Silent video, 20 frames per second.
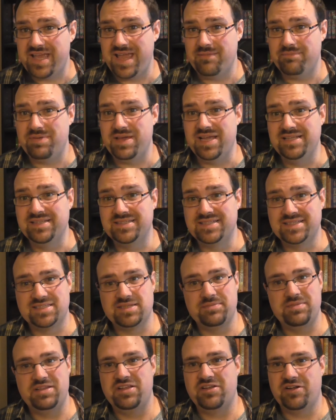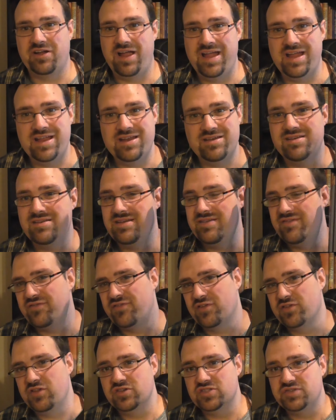a campaign system in here, and
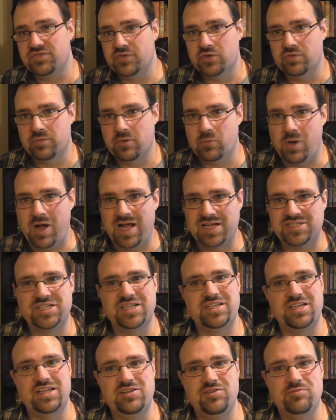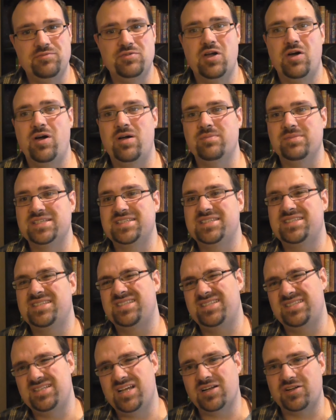for those of you who've been watching, you know I'm a
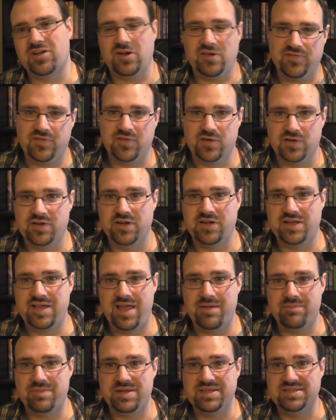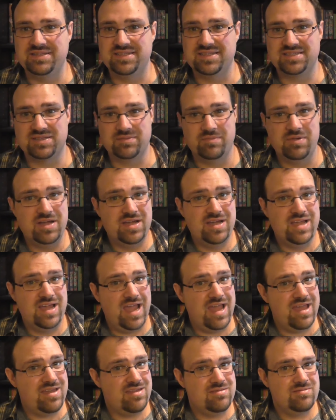sucker for a good campaign system.
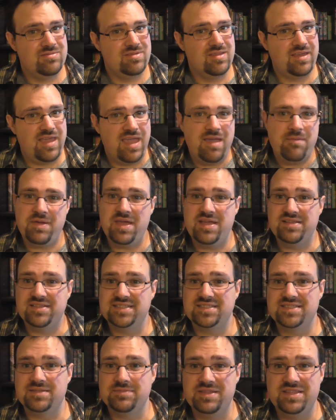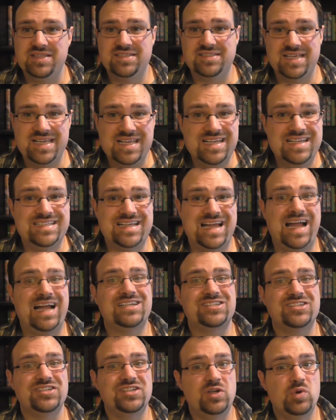And the campaign system in this is
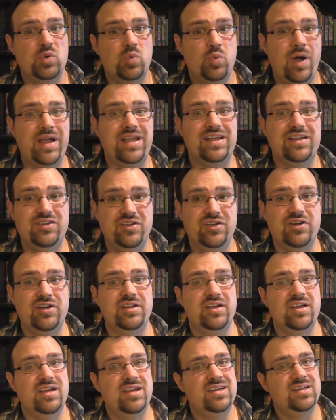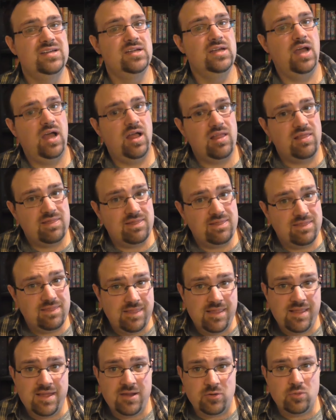actually quite good. A
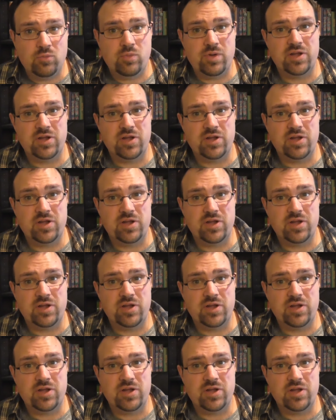little